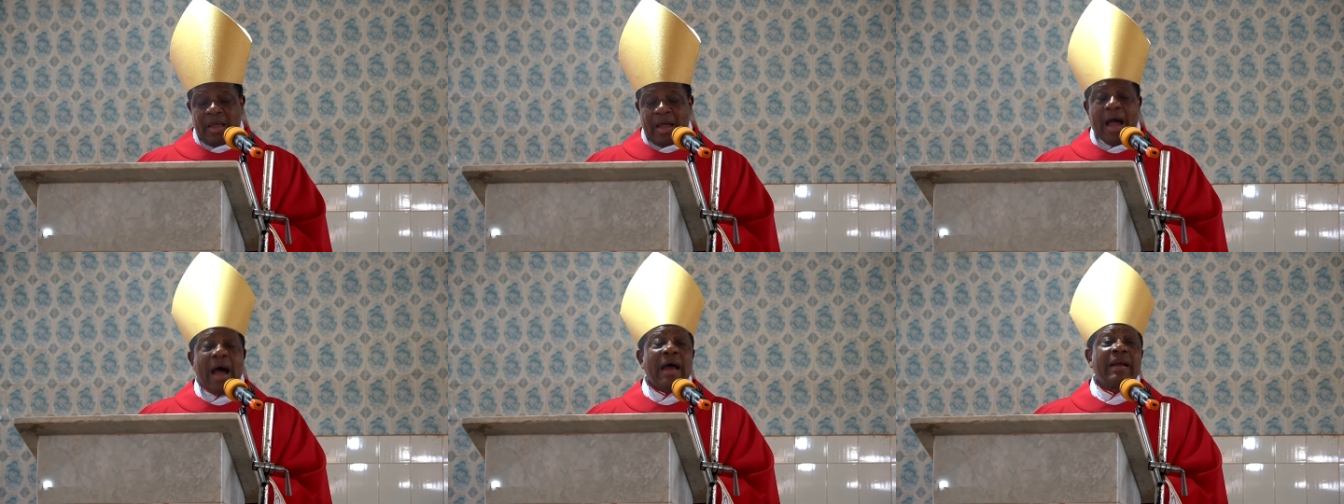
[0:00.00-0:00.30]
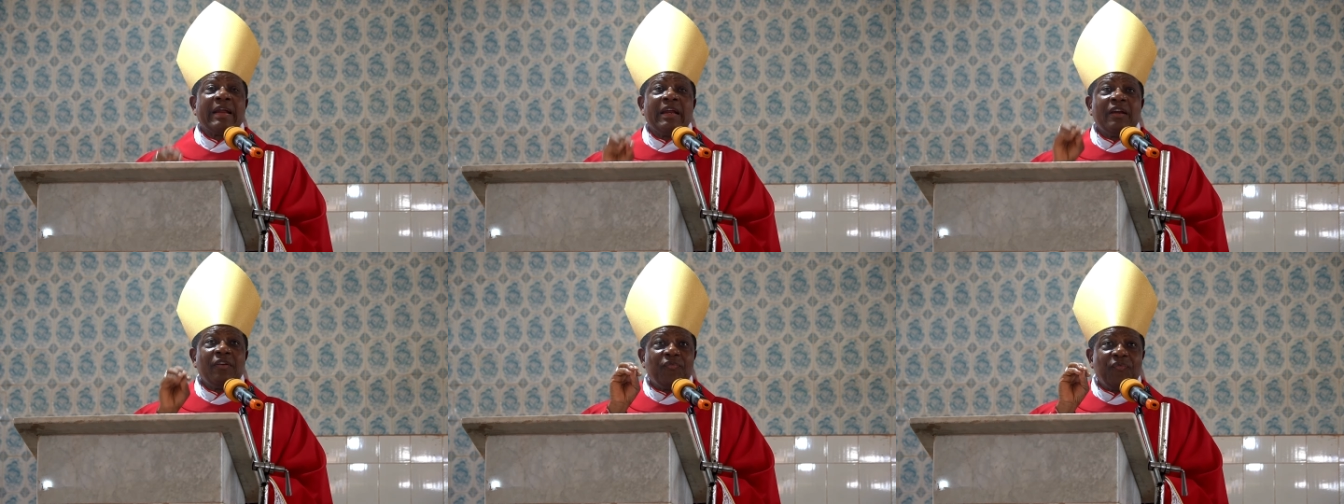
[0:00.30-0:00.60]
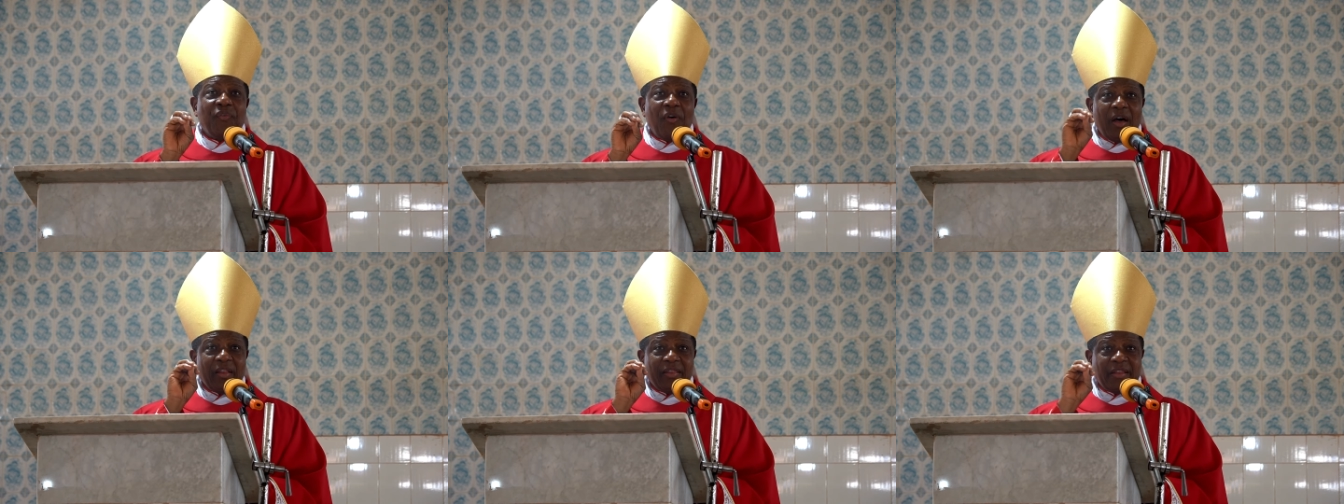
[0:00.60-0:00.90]
And in
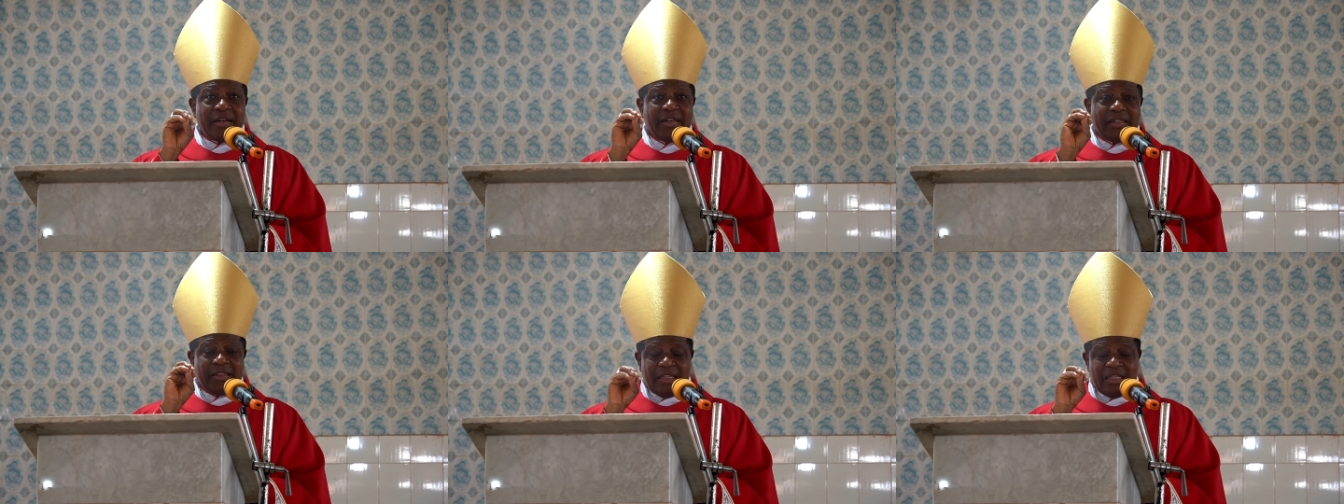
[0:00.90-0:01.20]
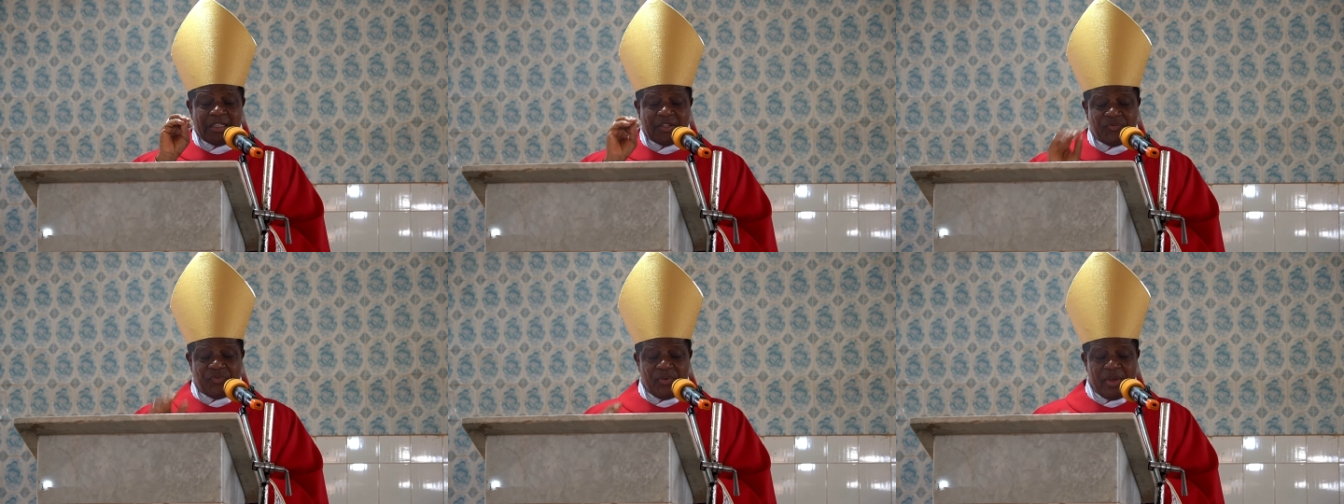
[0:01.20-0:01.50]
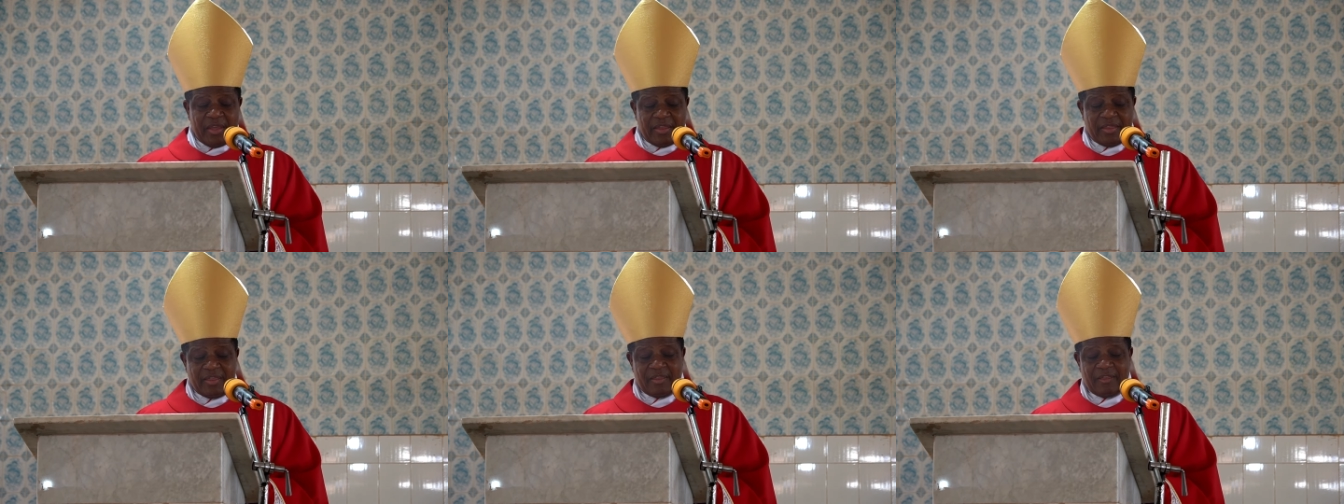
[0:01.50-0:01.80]
furthering this
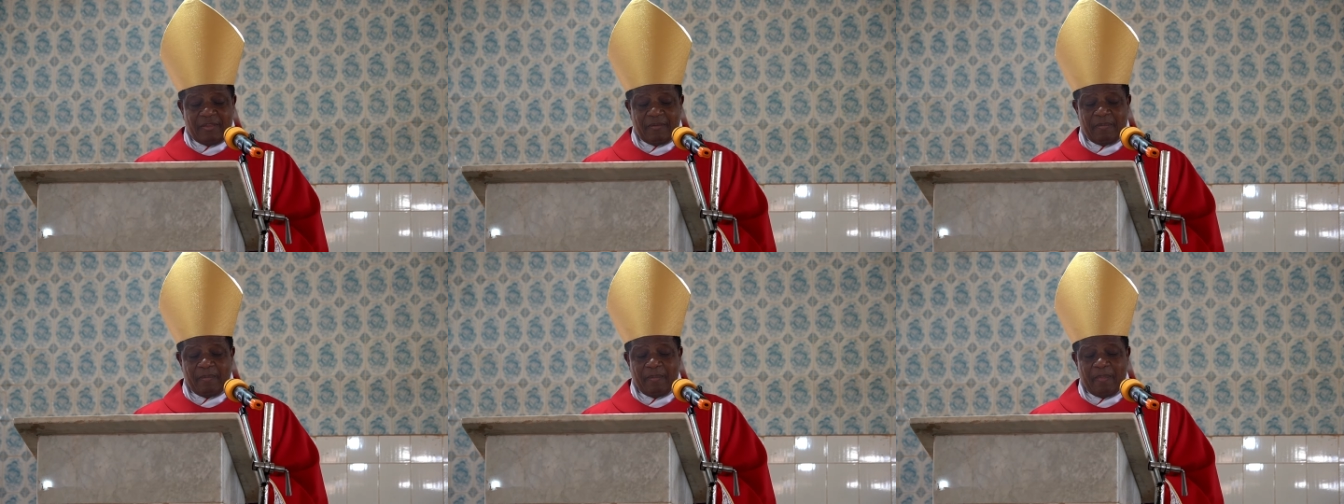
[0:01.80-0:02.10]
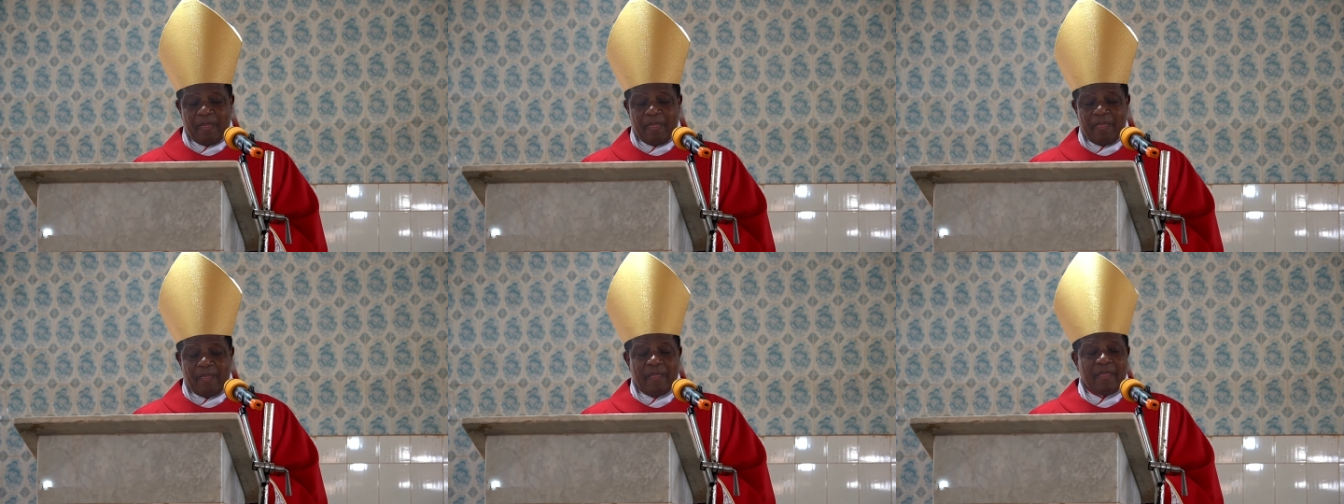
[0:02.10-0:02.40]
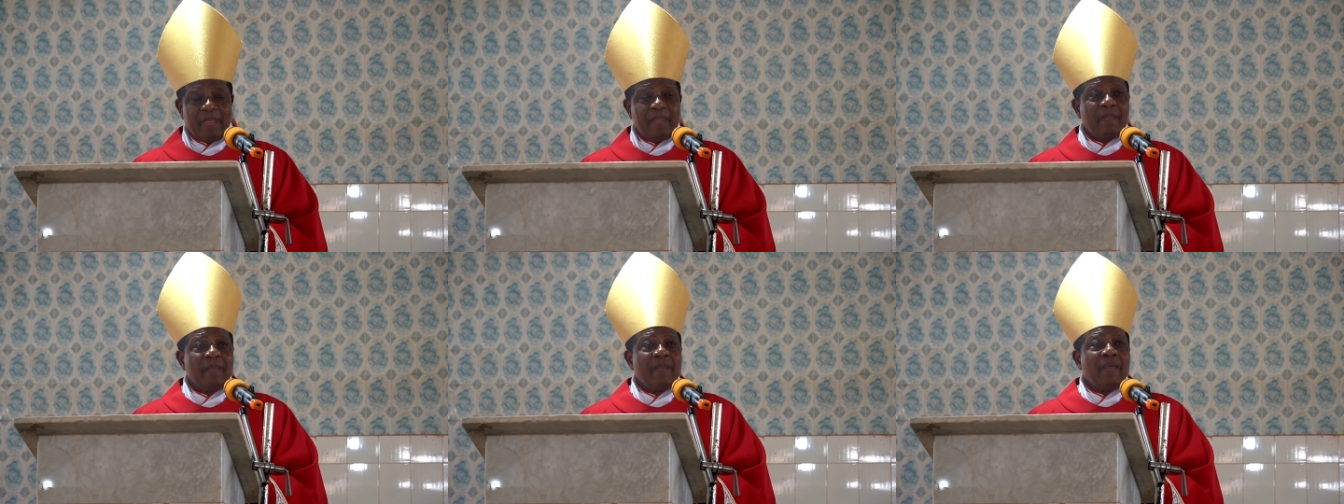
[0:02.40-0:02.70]
faith,
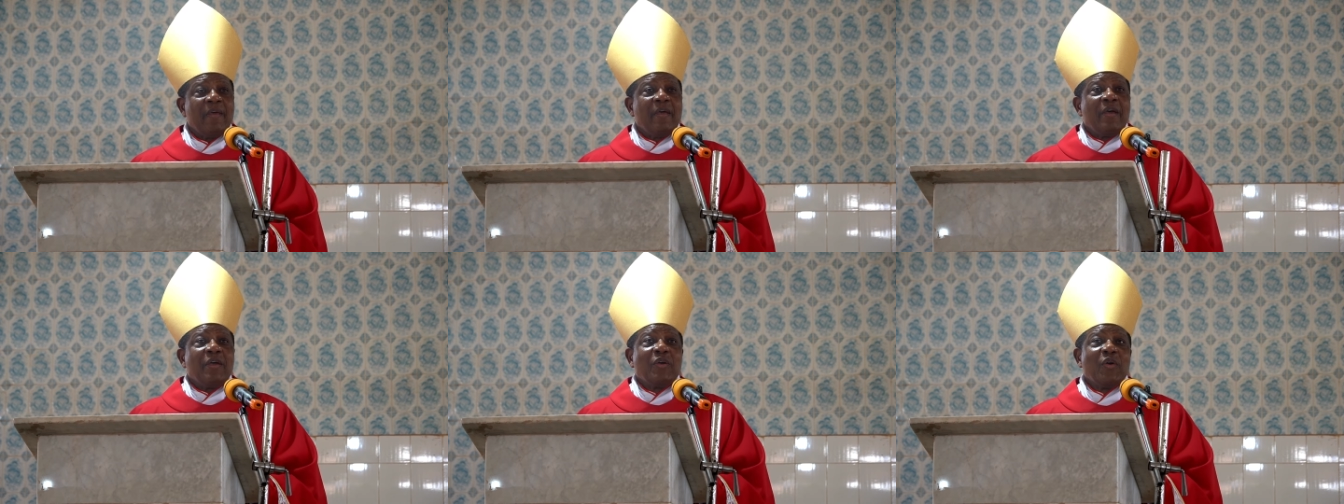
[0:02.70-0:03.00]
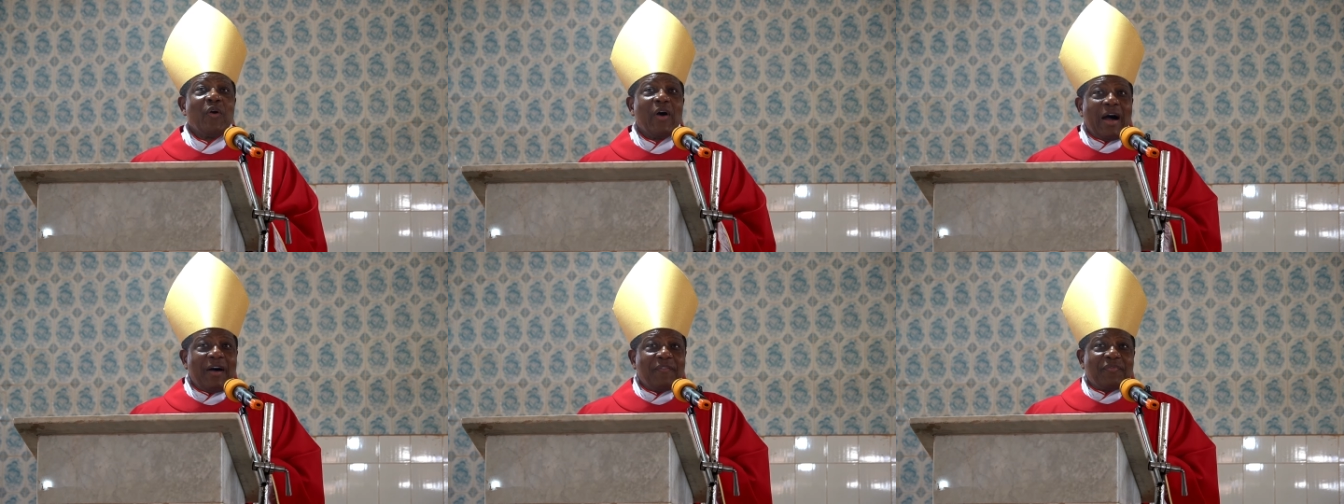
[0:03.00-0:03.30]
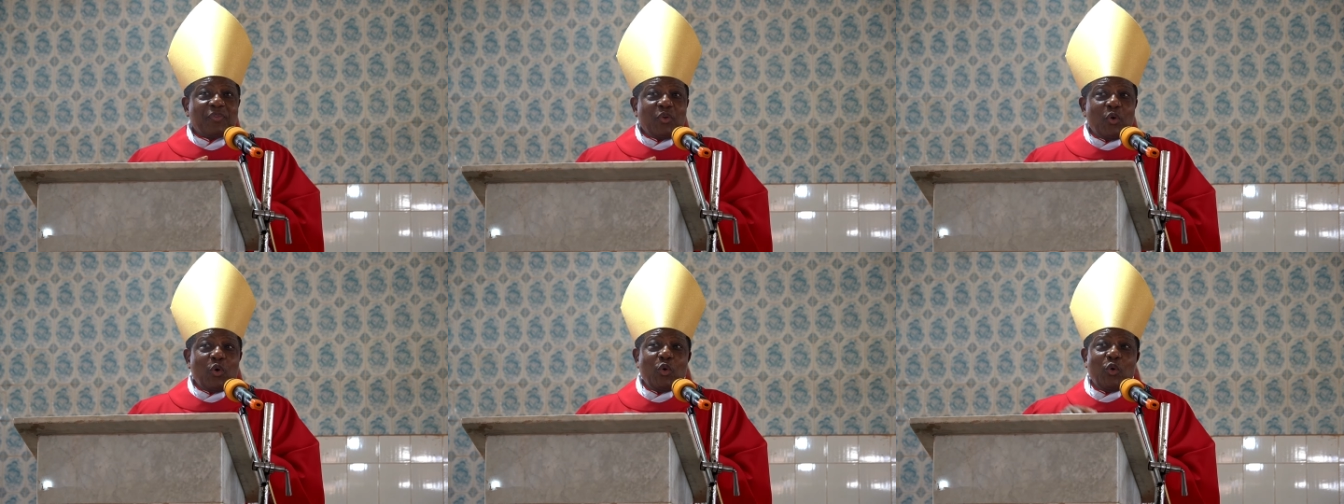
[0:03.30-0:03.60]
you
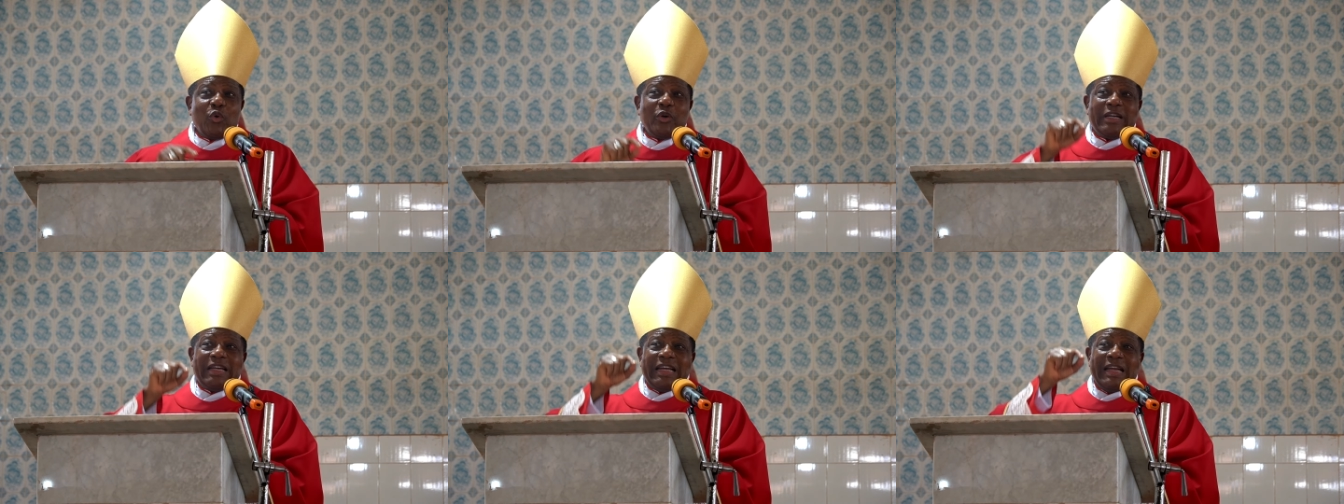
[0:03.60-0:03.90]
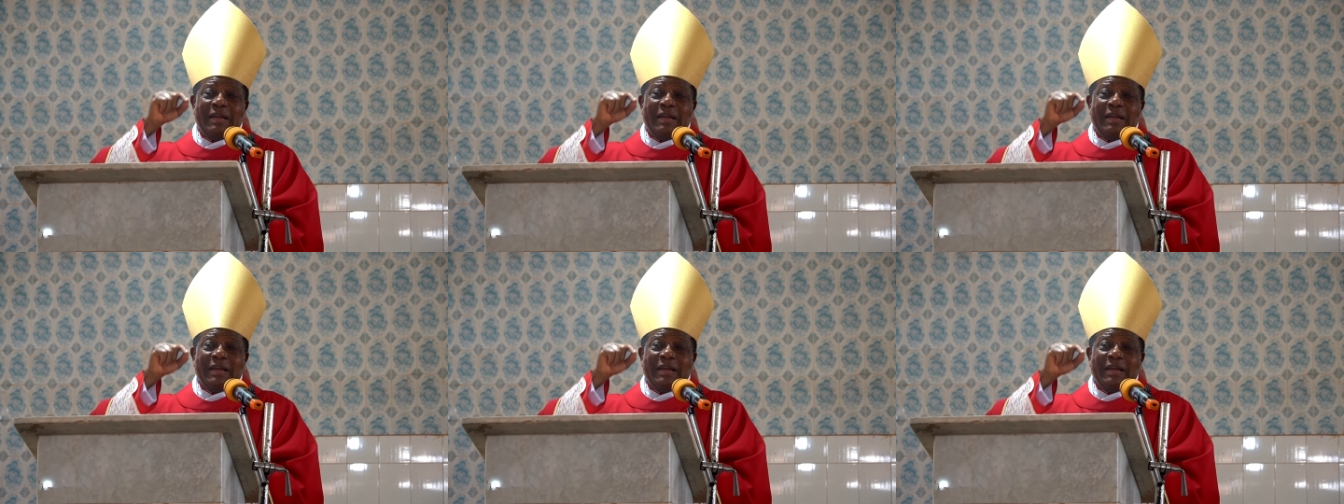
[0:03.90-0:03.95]
have to